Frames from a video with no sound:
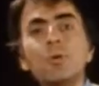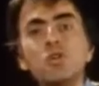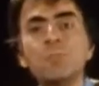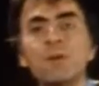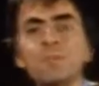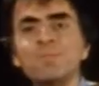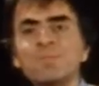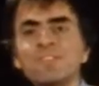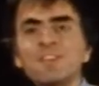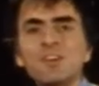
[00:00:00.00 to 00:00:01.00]
Bushmen
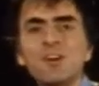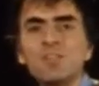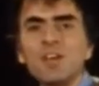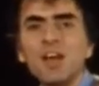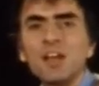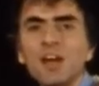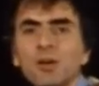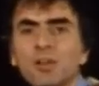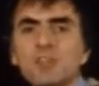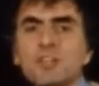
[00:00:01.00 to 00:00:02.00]
of the
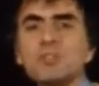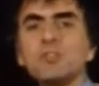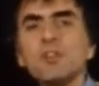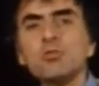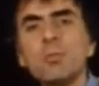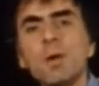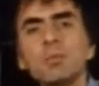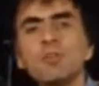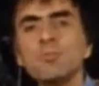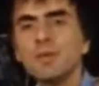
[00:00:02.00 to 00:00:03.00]
Kalahari Desert in the
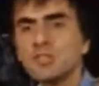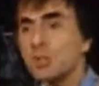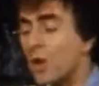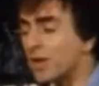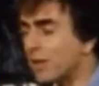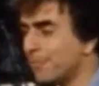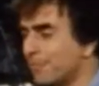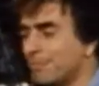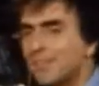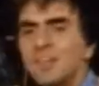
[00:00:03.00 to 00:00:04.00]
Republic of Botswana
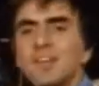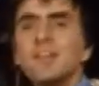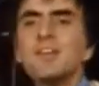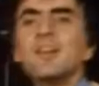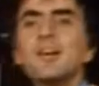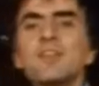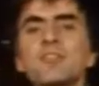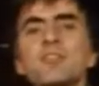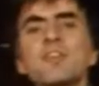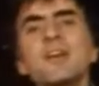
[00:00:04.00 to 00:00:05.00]

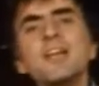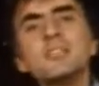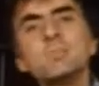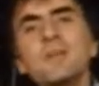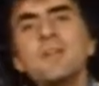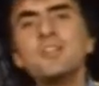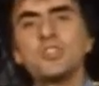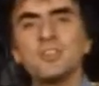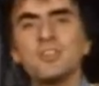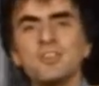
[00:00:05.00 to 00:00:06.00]
have an
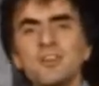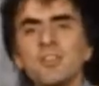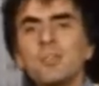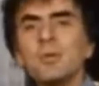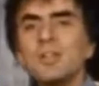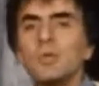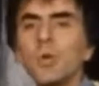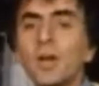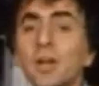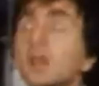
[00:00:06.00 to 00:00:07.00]
explanation of the Milky
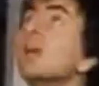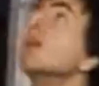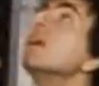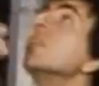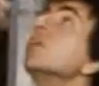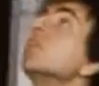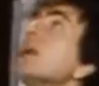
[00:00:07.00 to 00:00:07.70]
Way. At